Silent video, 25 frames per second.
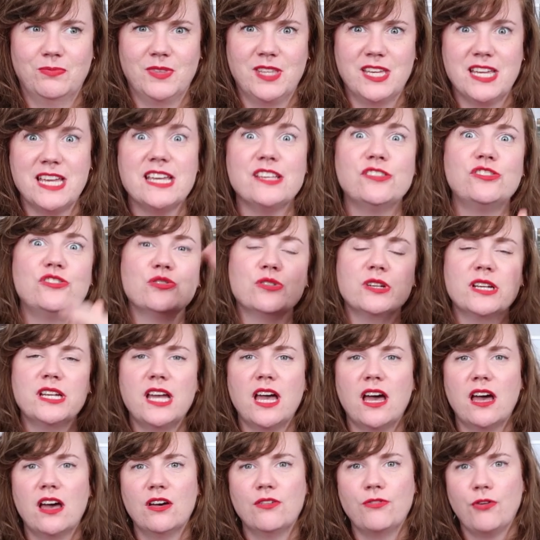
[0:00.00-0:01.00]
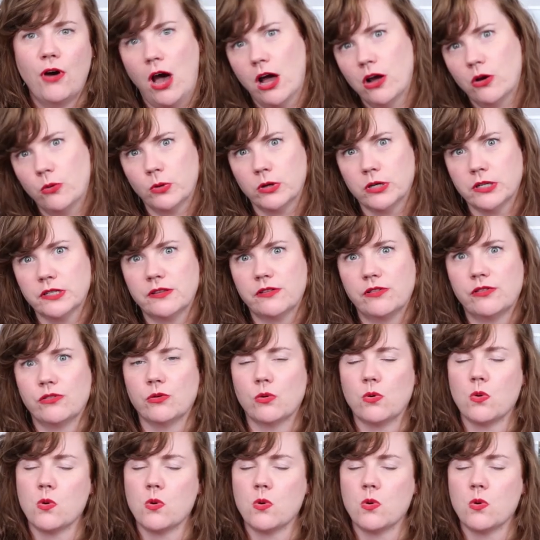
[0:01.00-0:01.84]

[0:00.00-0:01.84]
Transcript: the history of Hogwarts